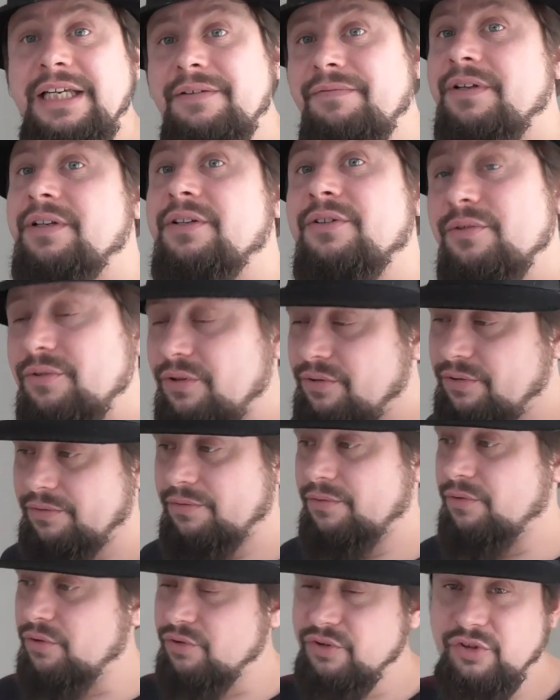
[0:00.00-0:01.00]
even
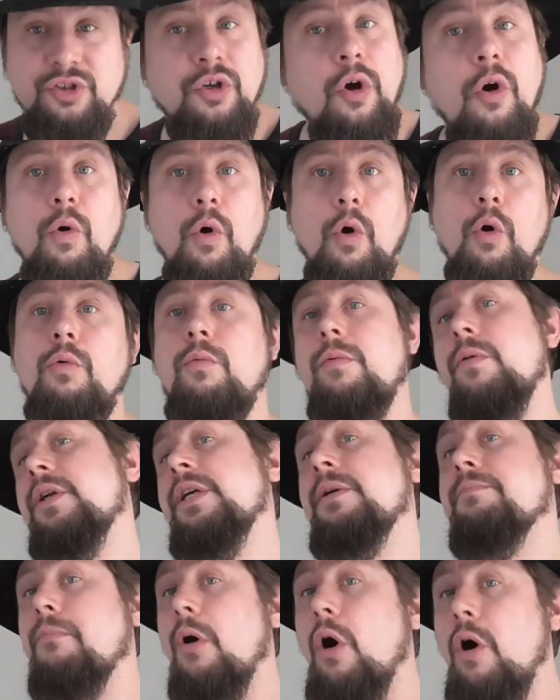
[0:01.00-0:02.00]
so
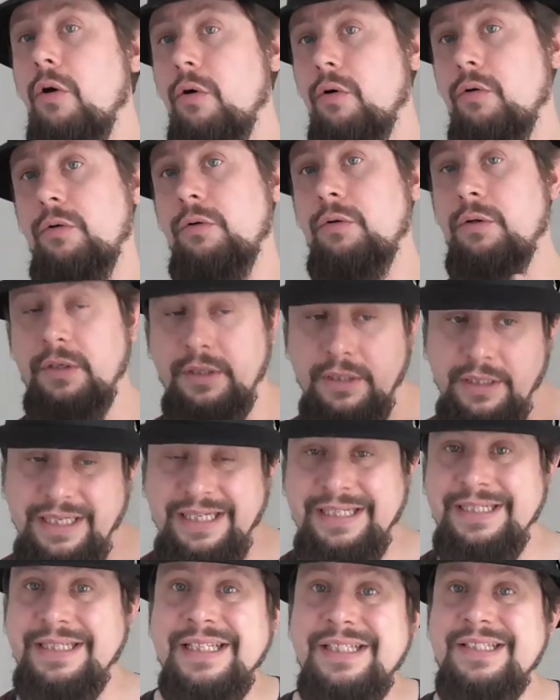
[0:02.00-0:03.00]
overly moral
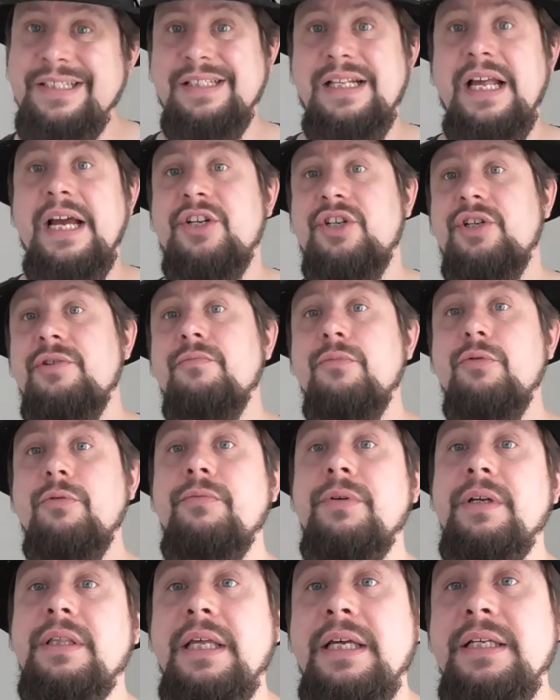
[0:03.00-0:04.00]
in this slasher
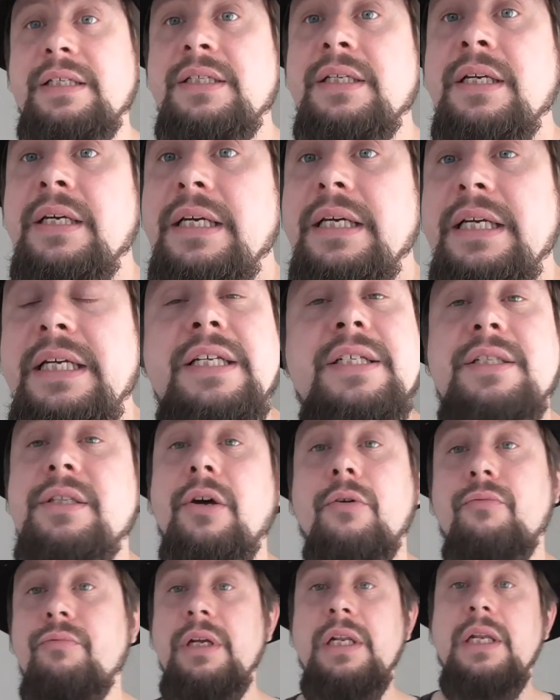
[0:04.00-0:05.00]
movie that he's
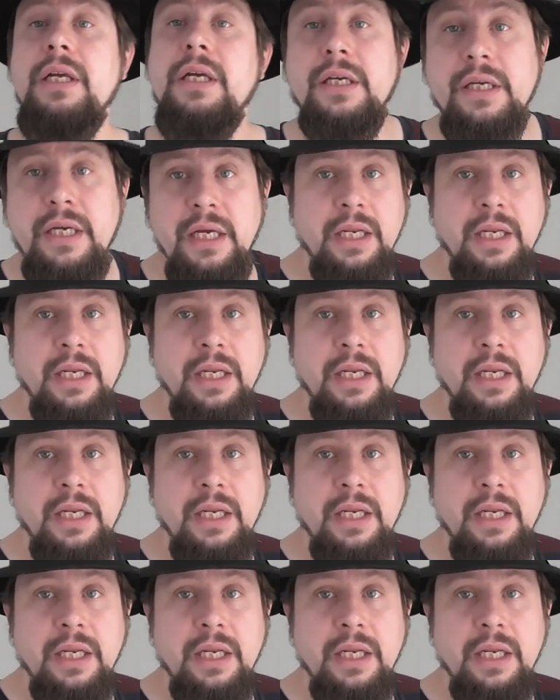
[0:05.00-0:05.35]
not really a